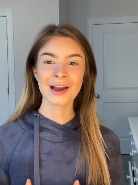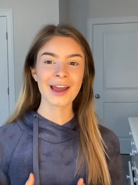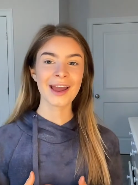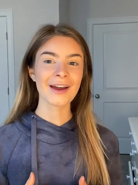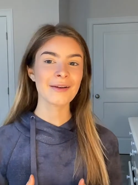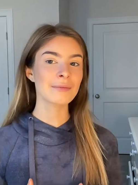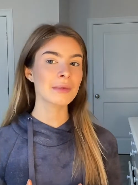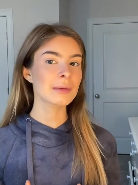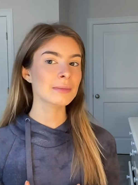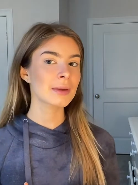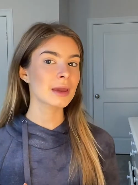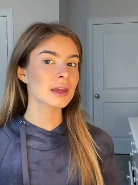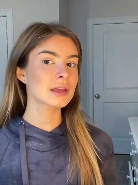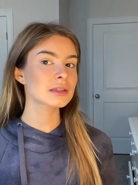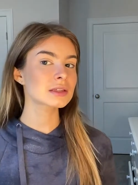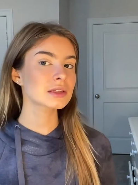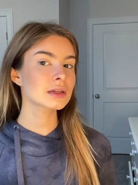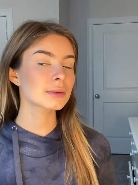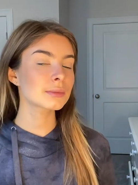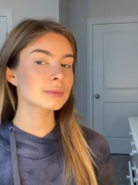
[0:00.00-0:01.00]
I have my
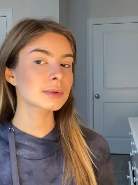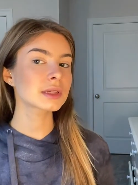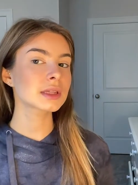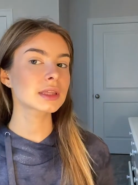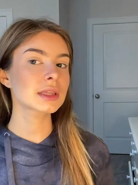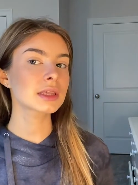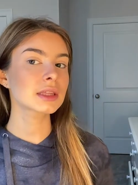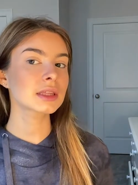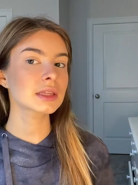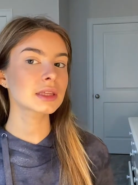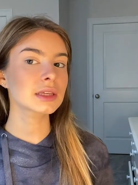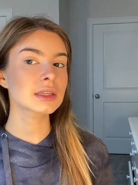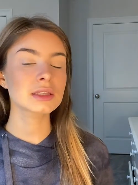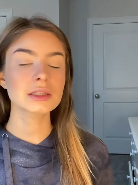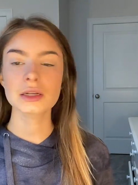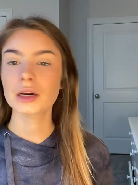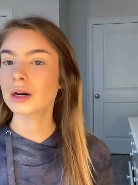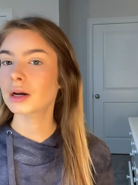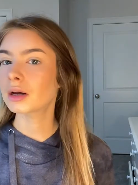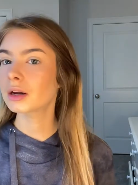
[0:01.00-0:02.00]
base completely
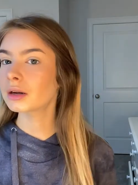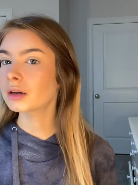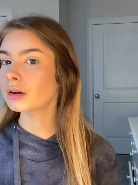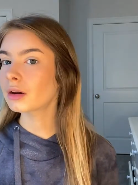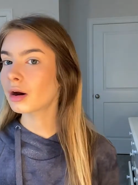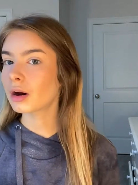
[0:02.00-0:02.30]
done